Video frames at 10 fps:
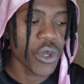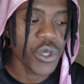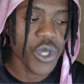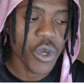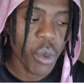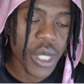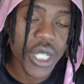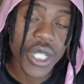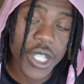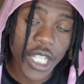by price
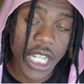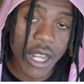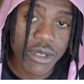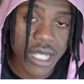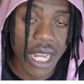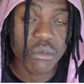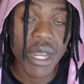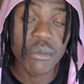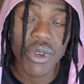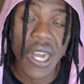breaking below
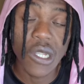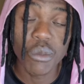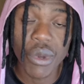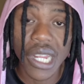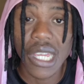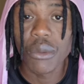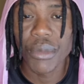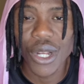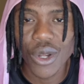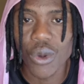our range or our
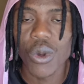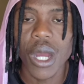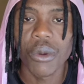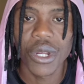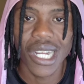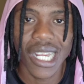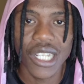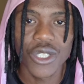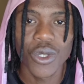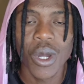sideways movement
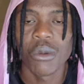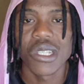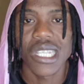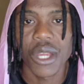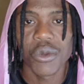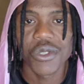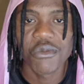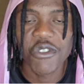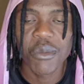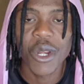or our
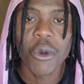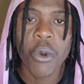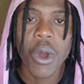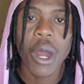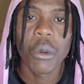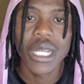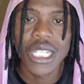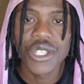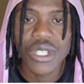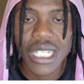intraday correction.
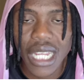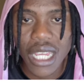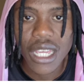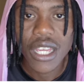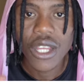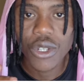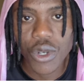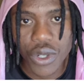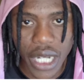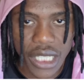Two,
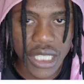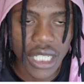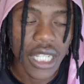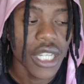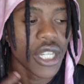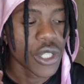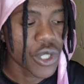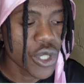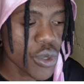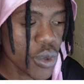we'll wait forward for
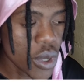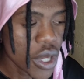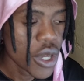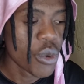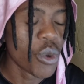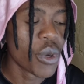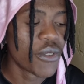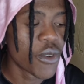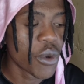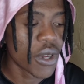price to break
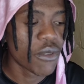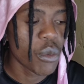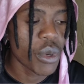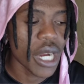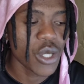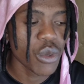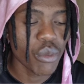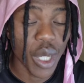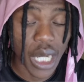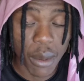above,
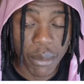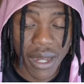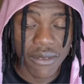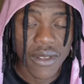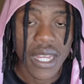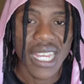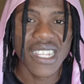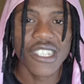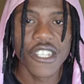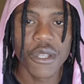anticipating that the range that we're
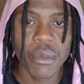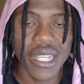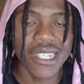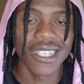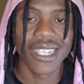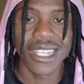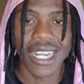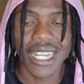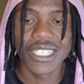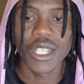having, price
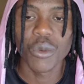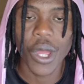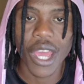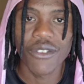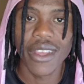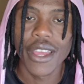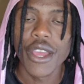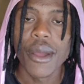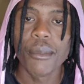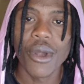was just looking for
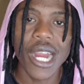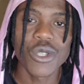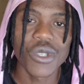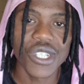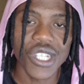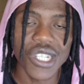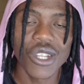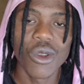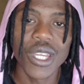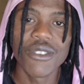confirmation into
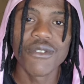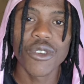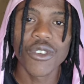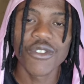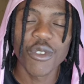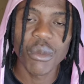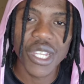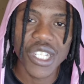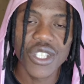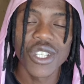what might
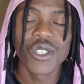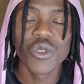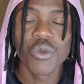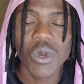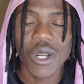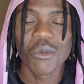happen, right?